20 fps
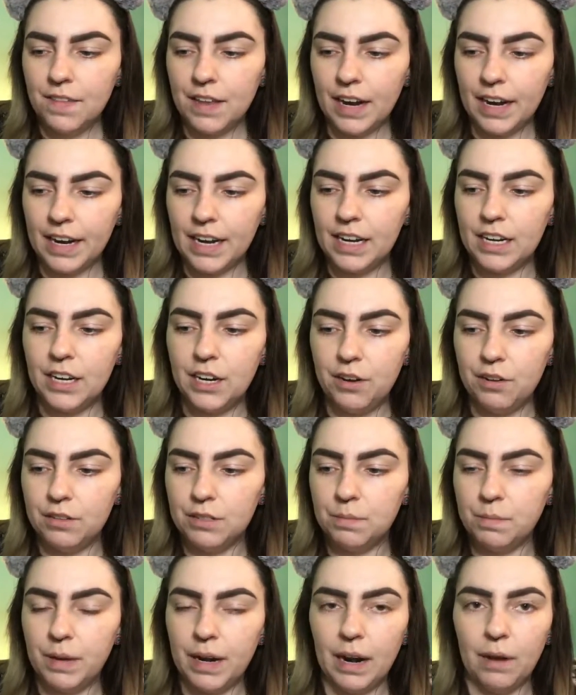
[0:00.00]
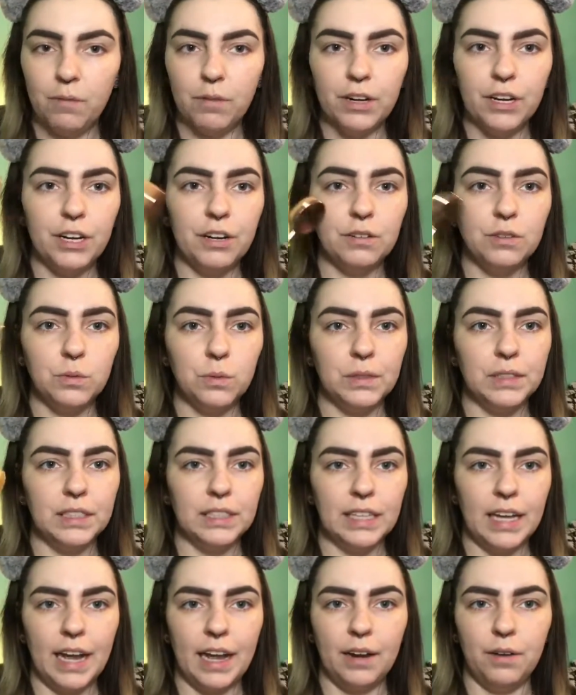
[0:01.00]
that I can use, but I want to use one
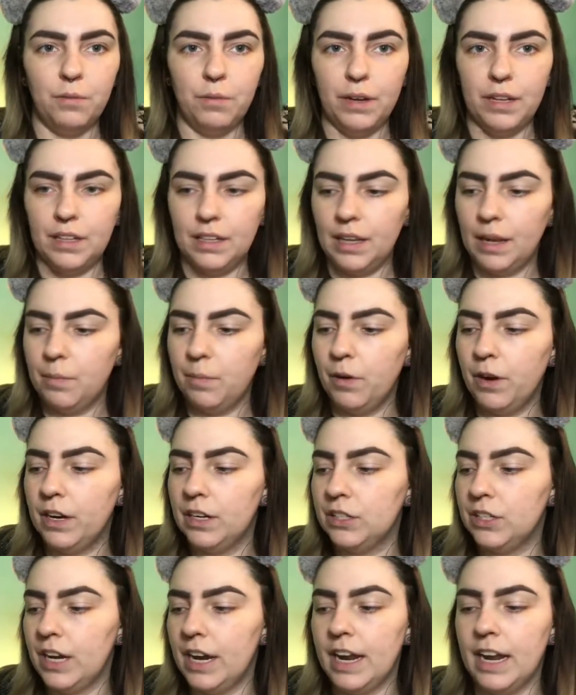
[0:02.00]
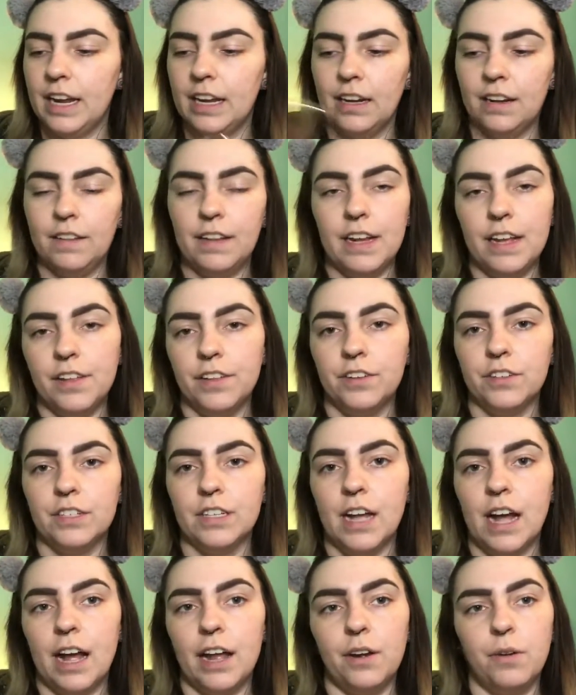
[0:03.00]
side with a brush and the other
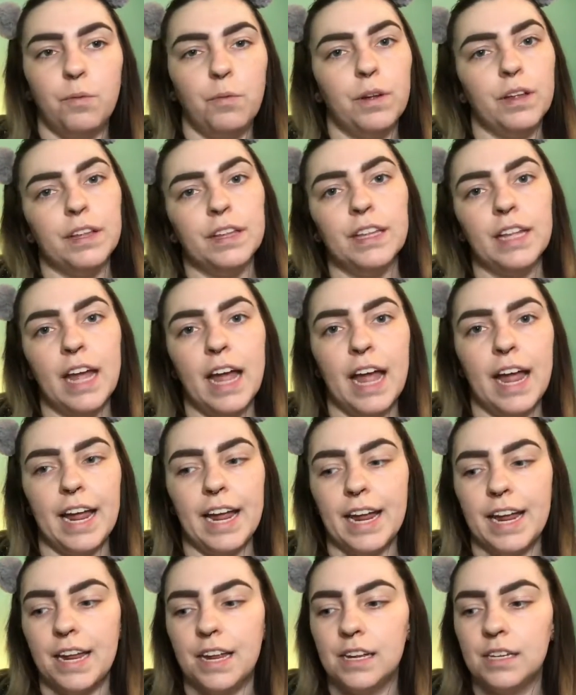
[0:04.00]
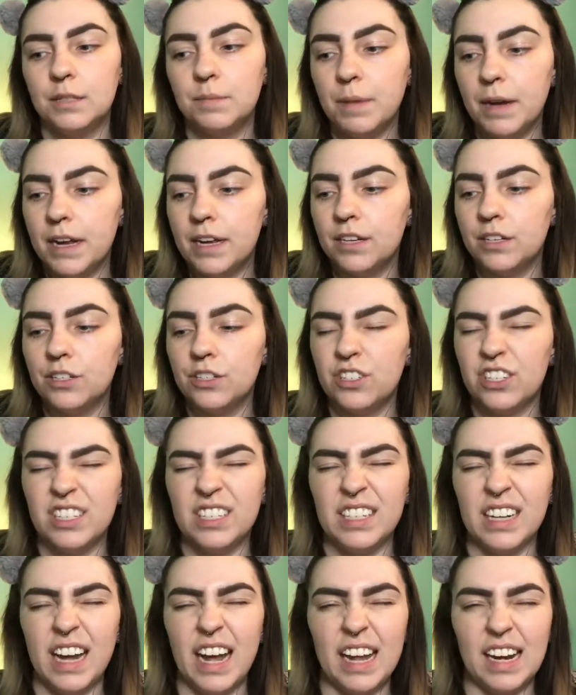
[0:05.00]
side with a sponge
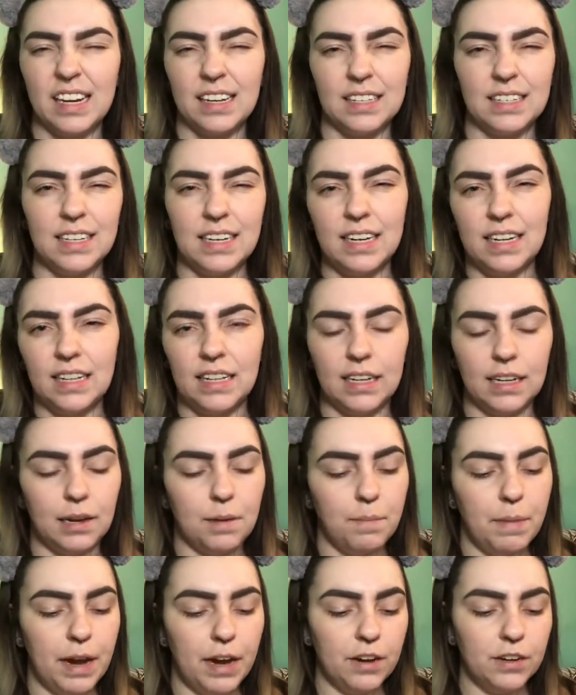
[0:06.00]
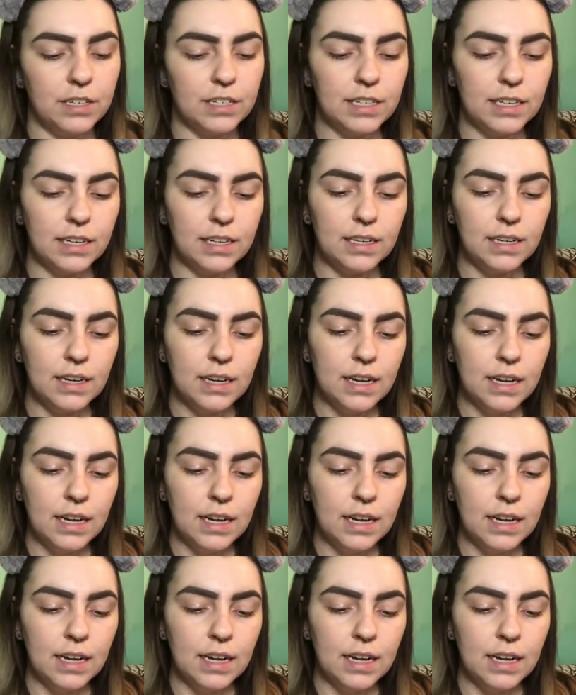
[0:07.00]
just to kind of see the comparison.